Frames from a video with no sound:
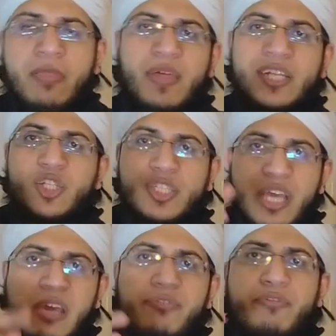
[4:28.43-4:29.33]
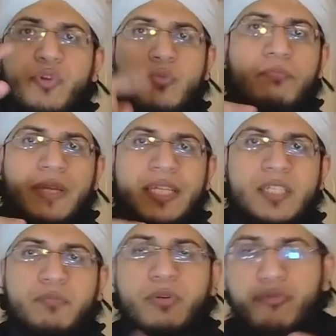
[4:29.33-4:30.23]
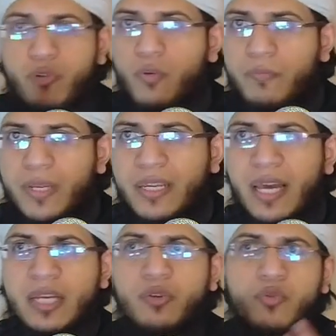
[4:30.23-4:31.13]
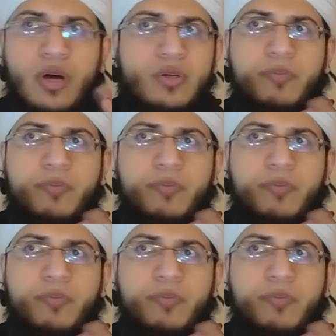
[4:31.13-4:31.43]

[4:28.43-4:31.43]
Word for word: that just a few minutes before midnight, around